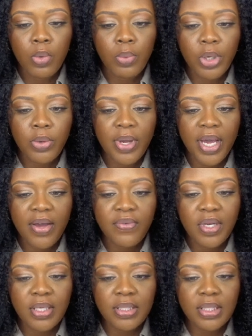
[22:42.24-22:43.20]
when you have
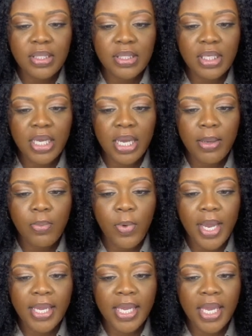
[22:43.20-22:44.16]
it in
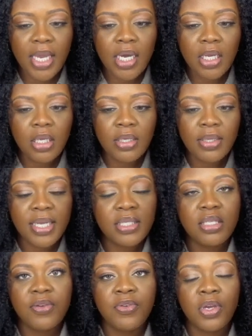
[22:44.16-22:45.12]
CMYK color,
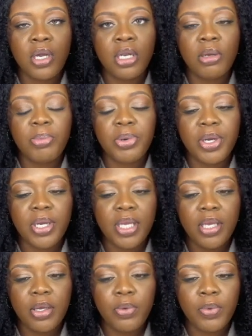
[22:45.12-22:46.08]
that's if you're going to print it.
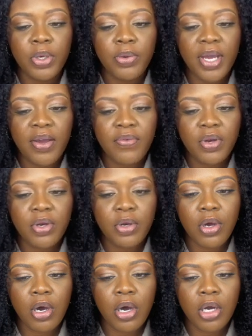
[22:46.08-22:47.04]
When you have it in
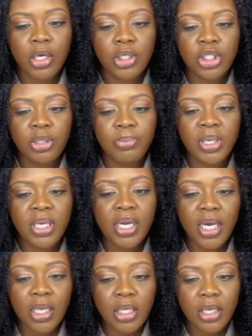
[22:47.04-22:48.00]
RGB
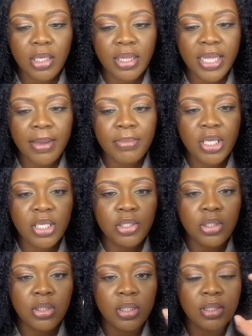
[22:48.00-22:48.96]
color, that
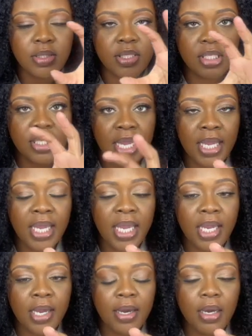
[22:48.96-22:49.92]
means it's
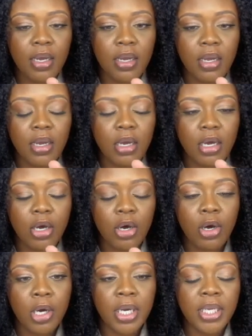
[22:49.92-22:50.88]
staying
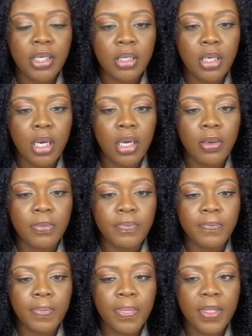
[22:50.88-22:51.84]
on,
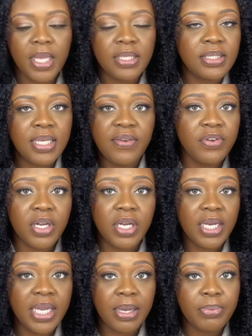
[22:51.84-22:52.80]
it's never going
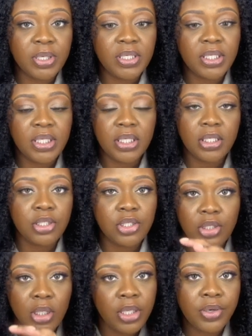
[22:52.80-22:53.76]
to get printed.
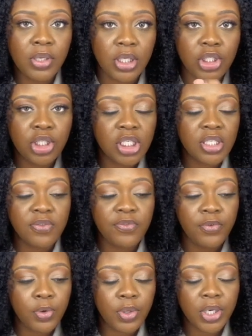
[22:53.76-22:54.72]
It's literally just
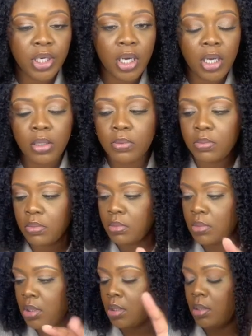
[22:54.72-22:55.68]
for
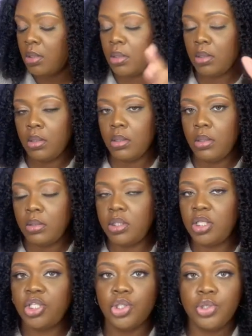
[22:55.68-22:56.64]

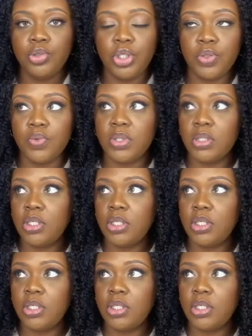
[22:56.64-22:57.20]
digital use,